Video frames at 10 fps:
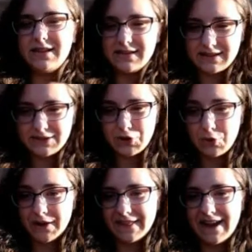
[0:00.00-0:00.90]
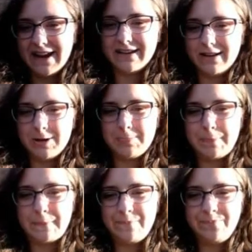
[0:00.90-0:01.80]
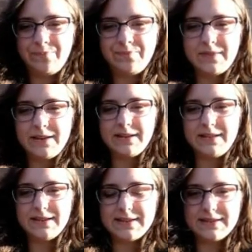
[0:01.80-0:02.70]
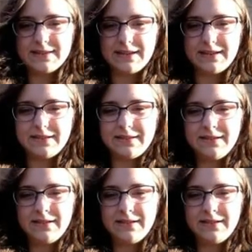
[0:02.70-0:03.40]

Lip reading: is a joke on that. This is the